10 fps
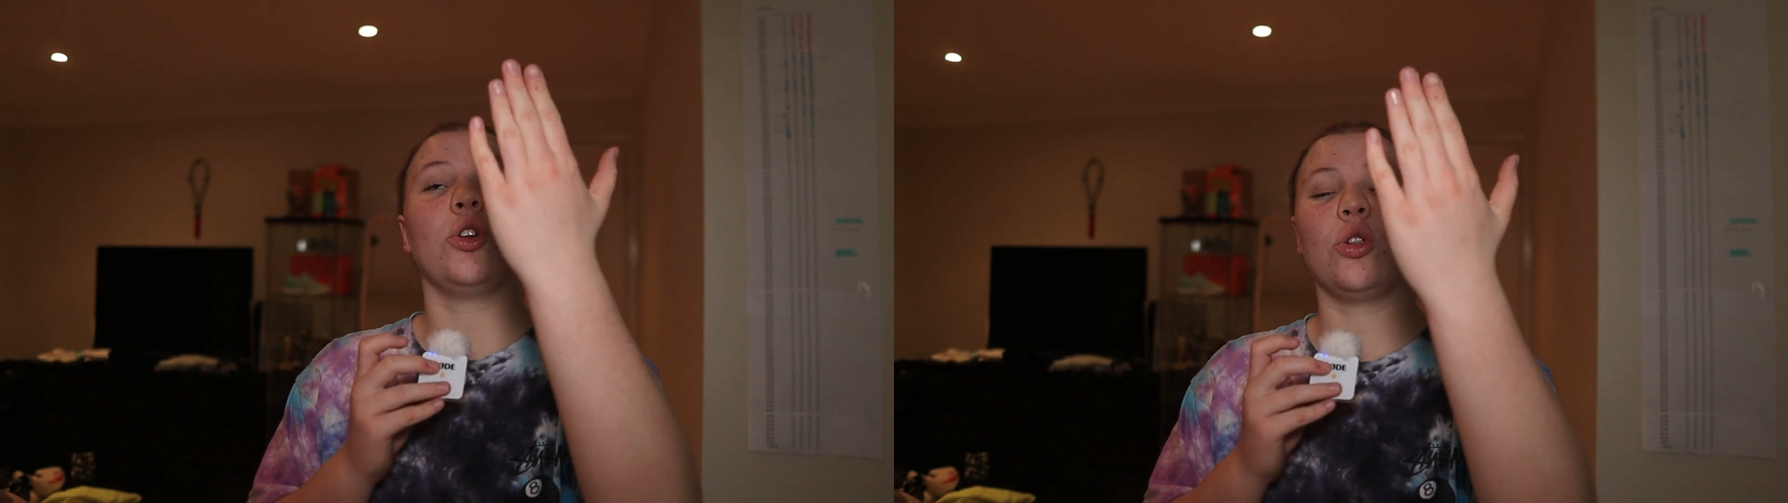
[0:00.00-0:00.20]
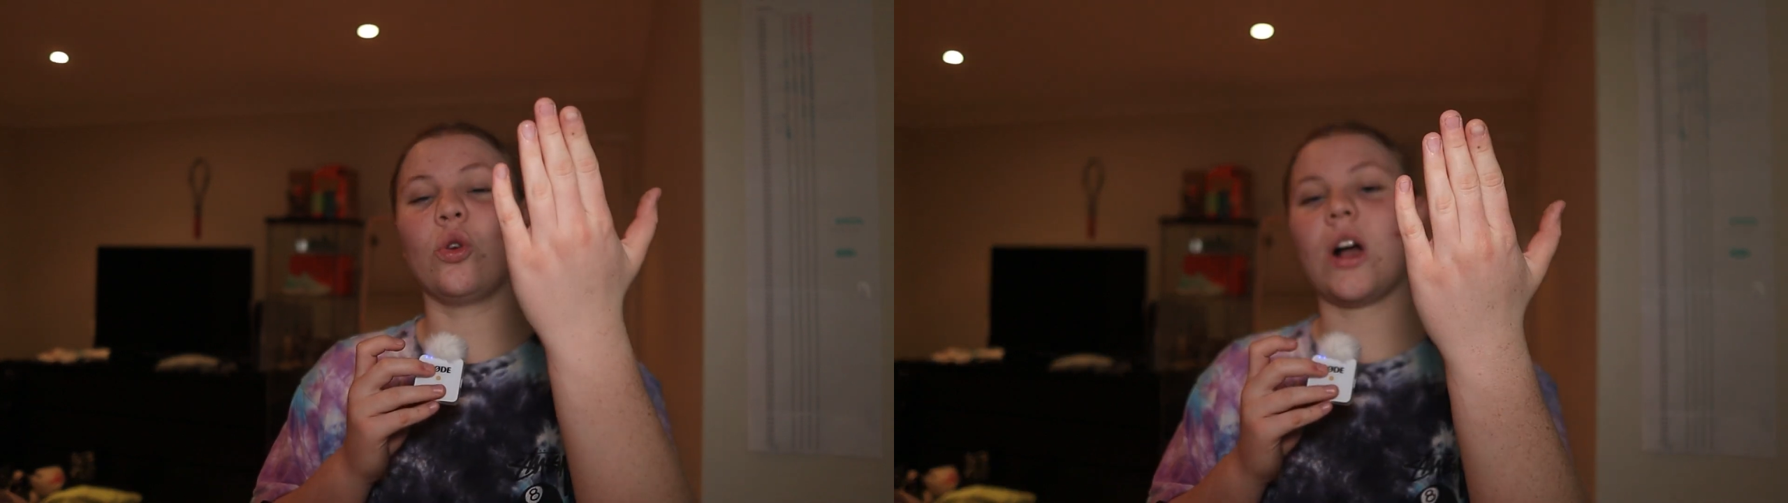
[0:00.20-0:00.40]

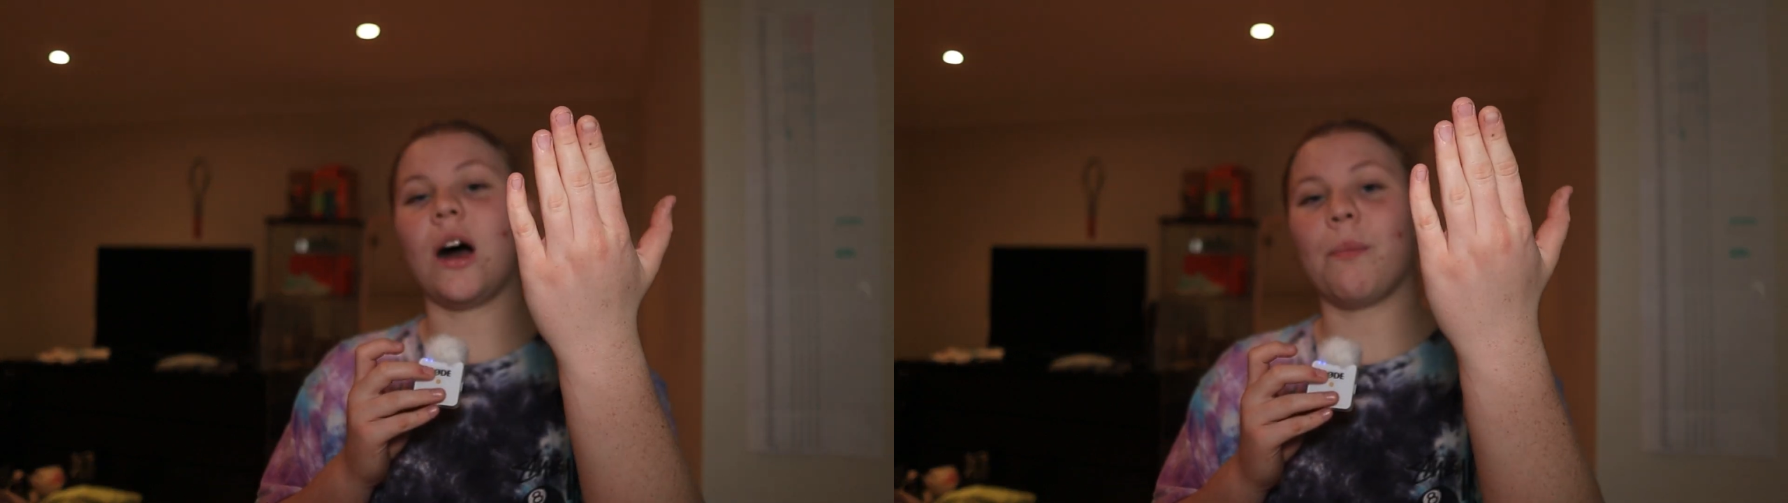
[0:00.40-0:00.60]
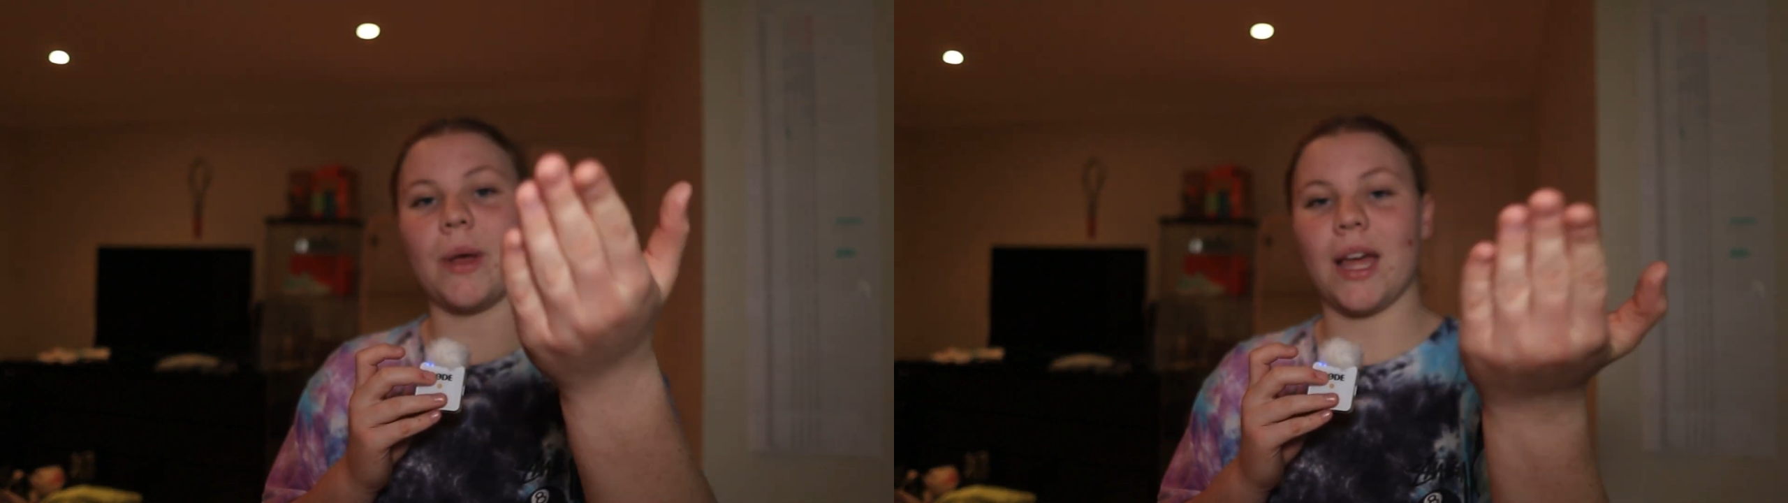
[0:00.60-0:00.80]
You look
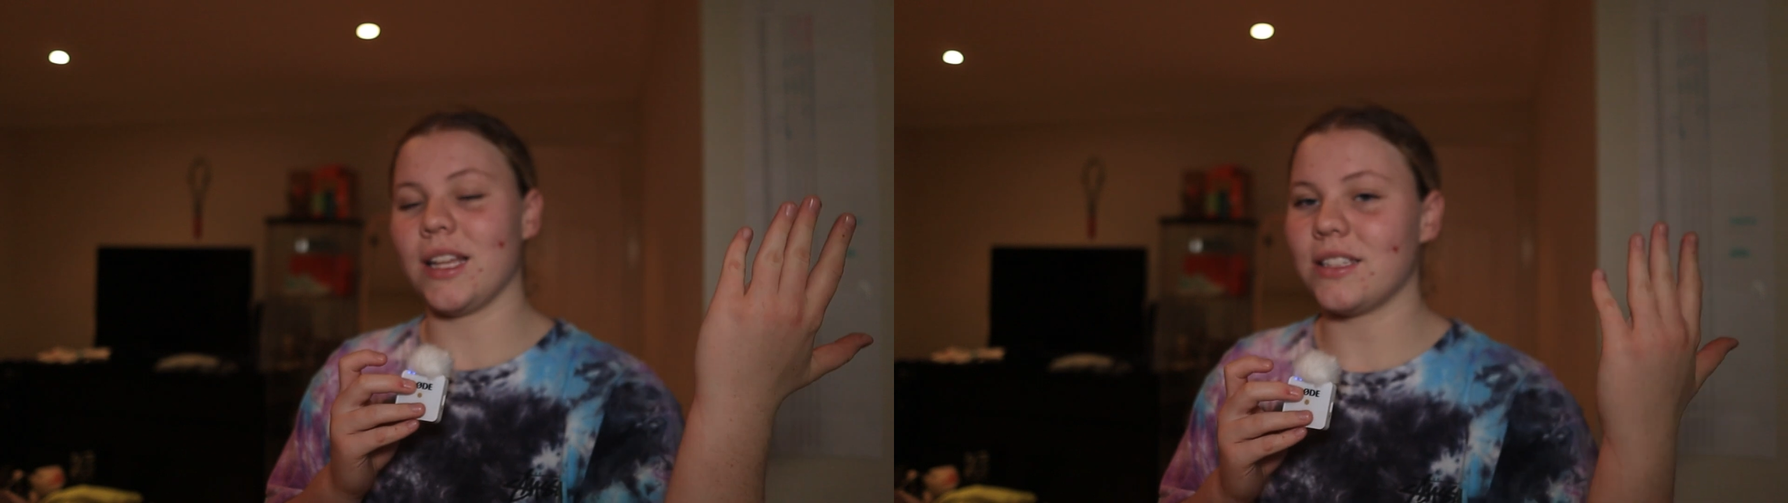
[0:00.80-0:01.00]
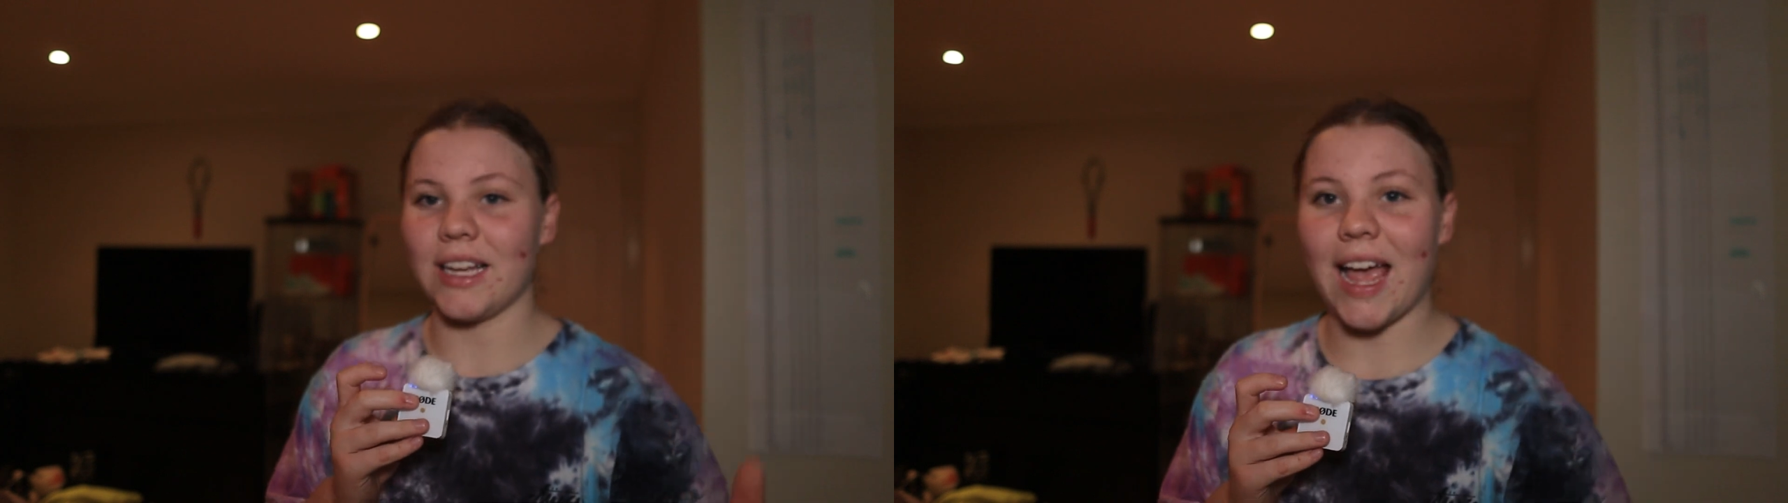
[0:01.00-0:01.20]
up
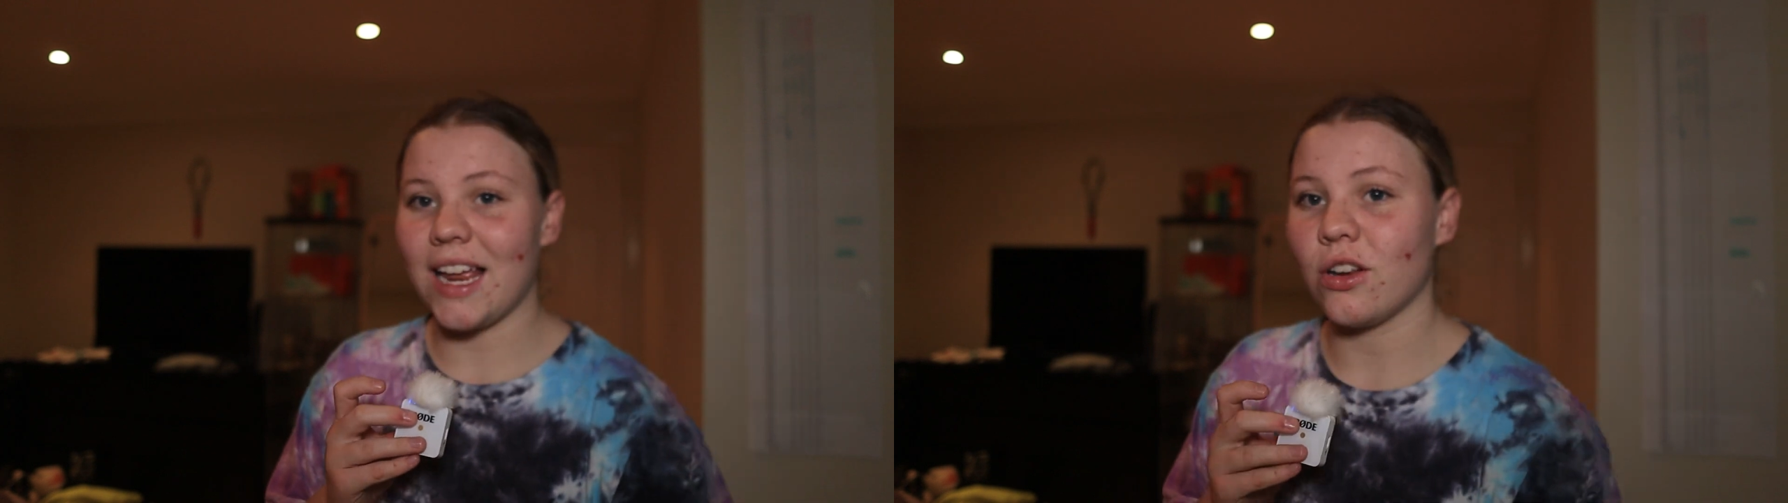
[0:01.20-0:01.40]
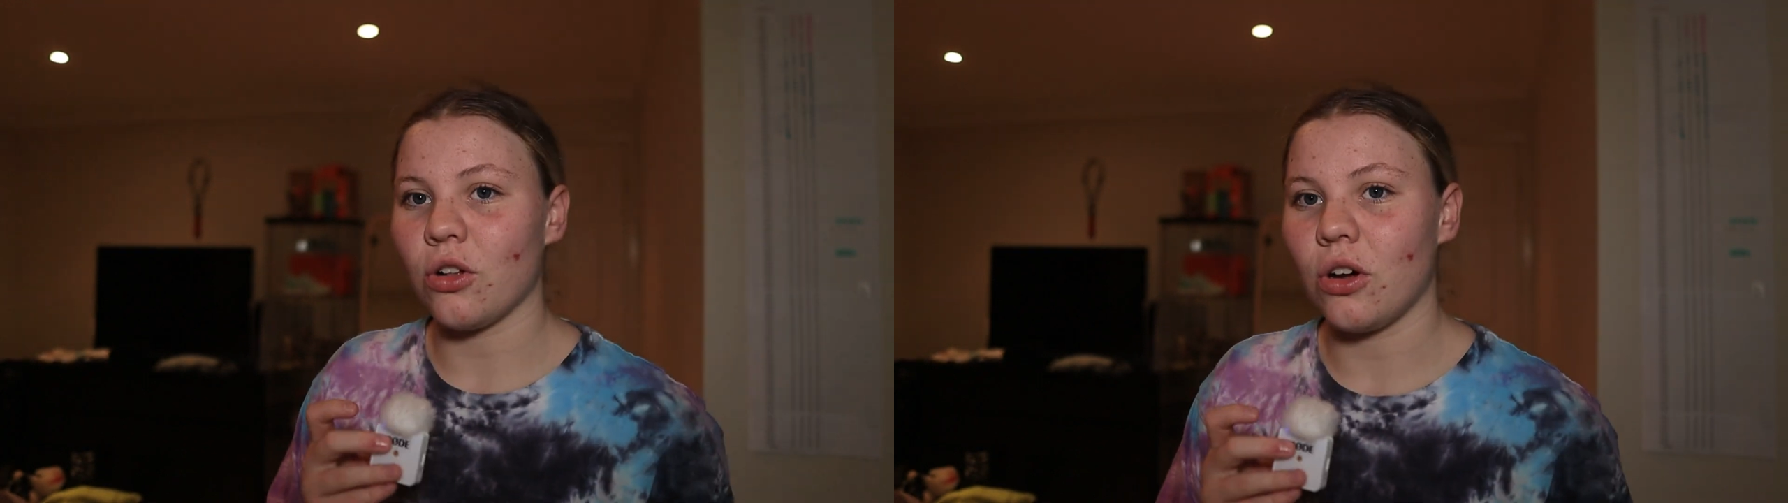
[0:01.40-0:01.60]
and it's like
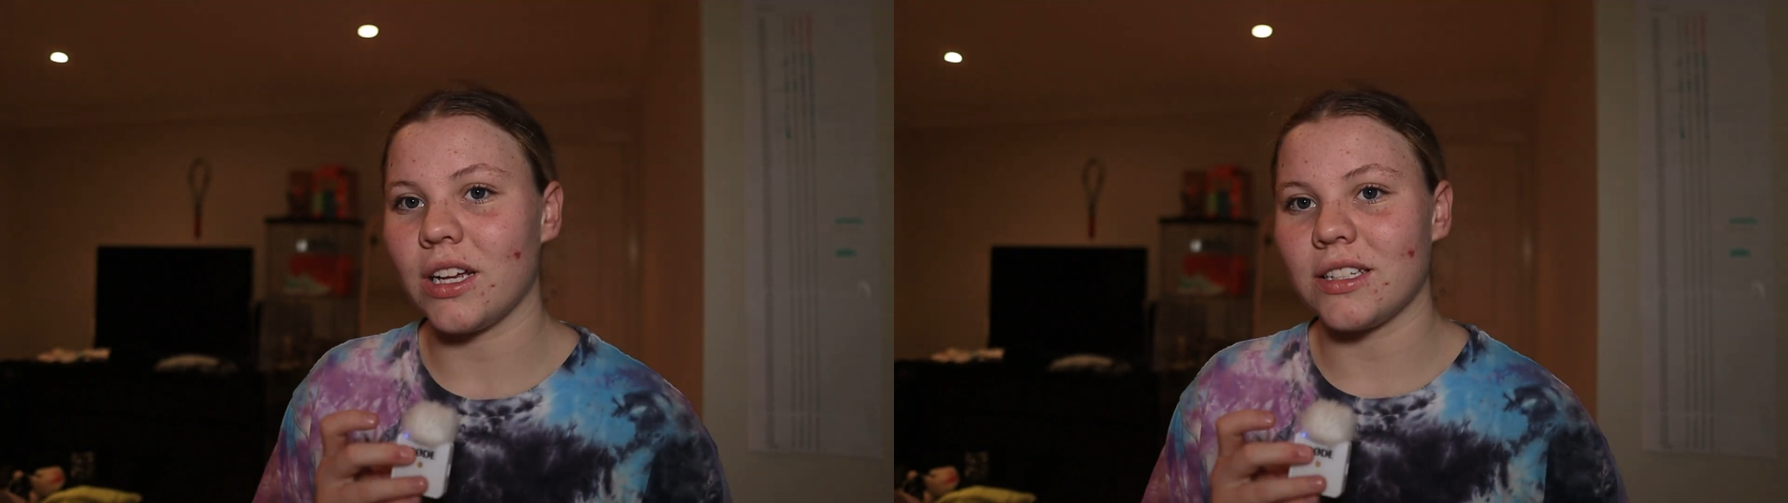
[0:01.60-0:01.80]
8 o'clock.